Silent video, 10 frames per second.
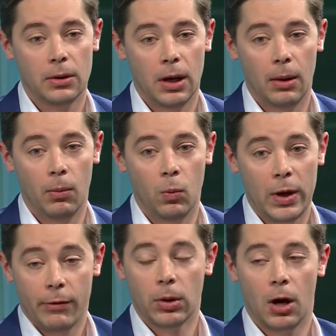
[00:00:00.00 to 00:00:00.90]
Um, we
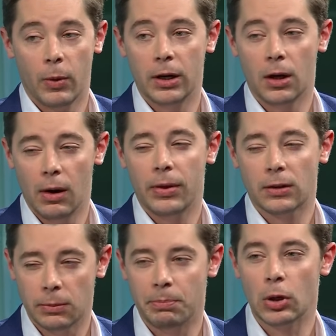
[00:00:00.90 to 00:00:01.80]
have a long way to go, I think,
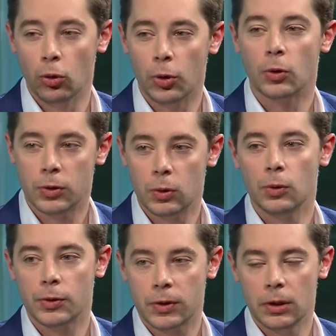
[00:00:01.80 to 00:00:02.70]
to build those
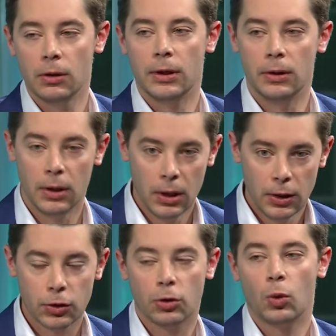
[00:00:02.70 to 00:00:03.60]
tools still and
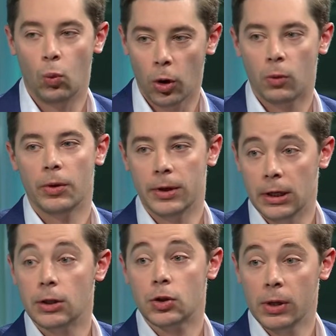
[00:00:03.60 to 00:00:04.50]
start to work with the
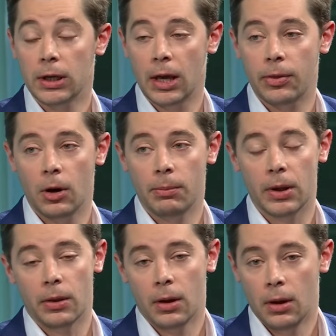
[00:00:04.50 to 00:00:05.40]
industry to get there, but